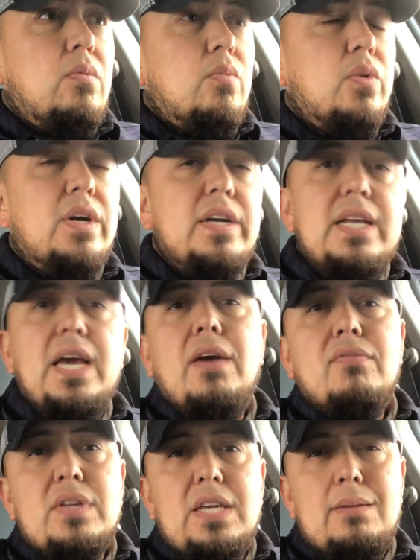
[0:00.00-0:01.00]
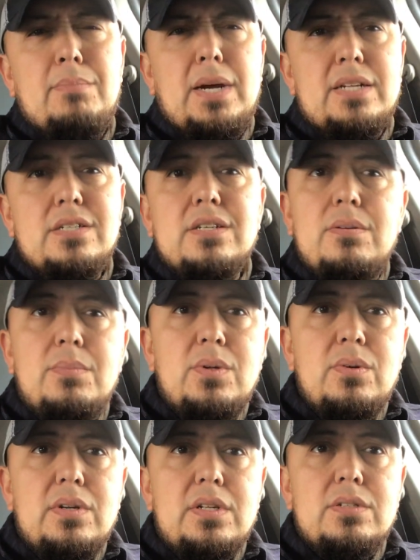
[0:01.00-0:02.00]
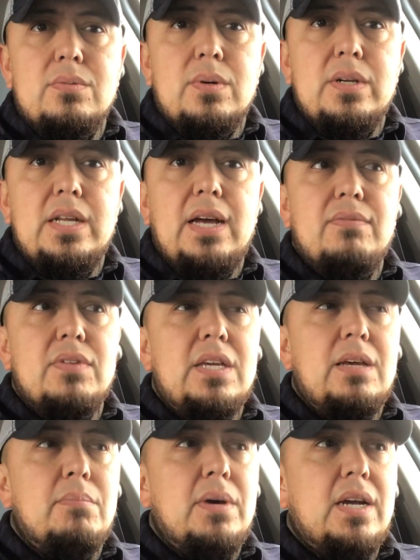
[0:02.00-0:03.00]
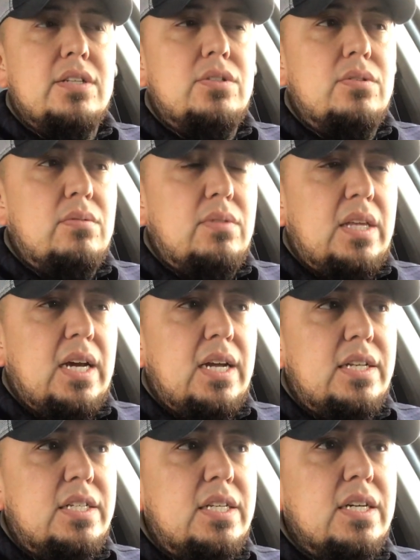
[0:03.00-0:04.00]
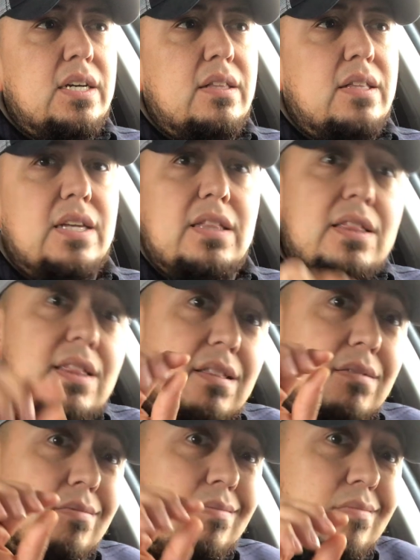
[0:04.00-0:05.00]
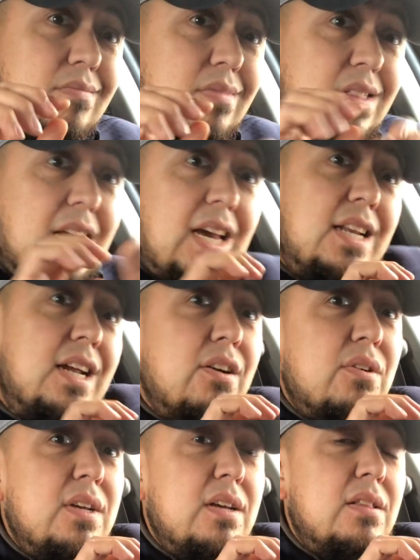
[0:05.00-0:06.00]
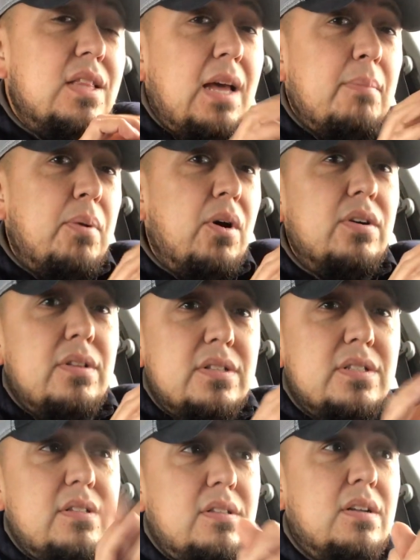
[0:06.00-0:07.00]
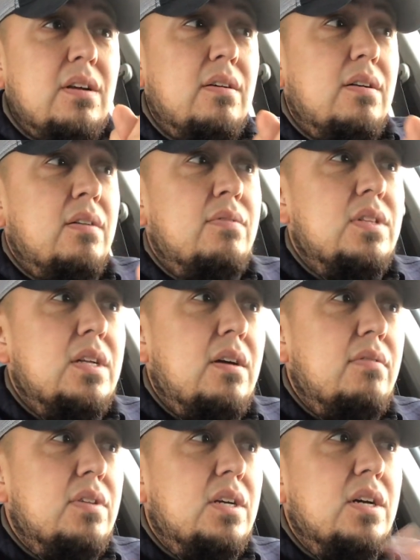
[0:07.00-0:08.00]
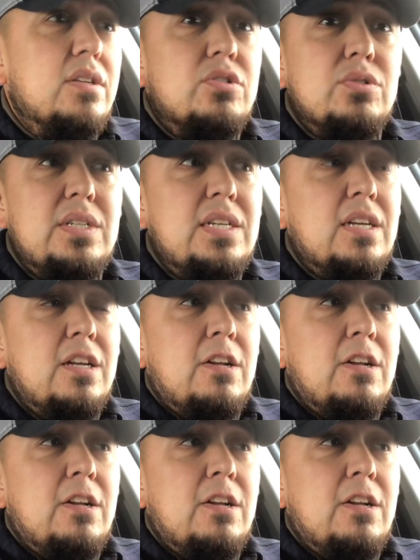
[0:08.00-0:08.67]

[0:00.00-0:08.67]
we're going to have to get back to communities. We're going to have to get back to the idea that that area, that part of the country